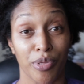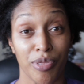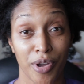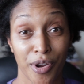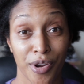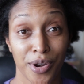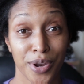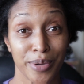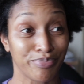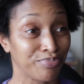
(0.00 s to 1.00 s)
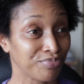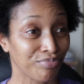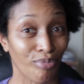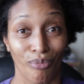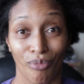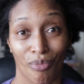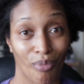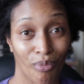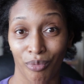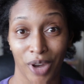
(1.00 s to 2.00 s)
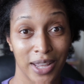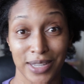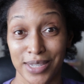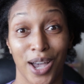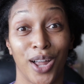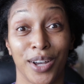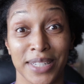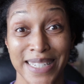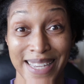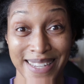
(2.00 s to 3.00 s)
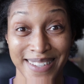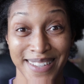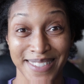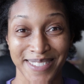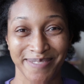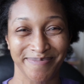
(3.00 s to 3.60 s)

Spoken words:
3rd. Let's see how long this takes us.